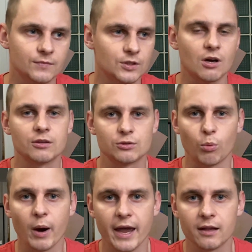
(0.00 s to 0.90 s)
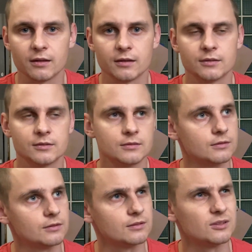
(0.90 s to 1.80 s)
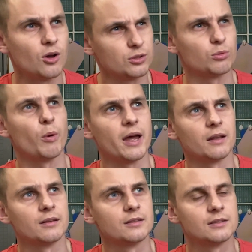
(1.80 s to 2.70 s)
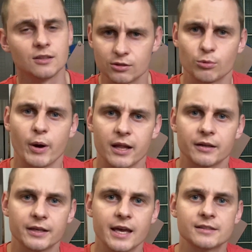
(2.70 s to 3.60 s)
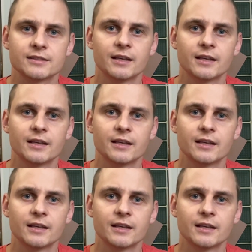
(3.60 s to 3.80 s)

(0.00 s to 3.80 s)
not well, yes.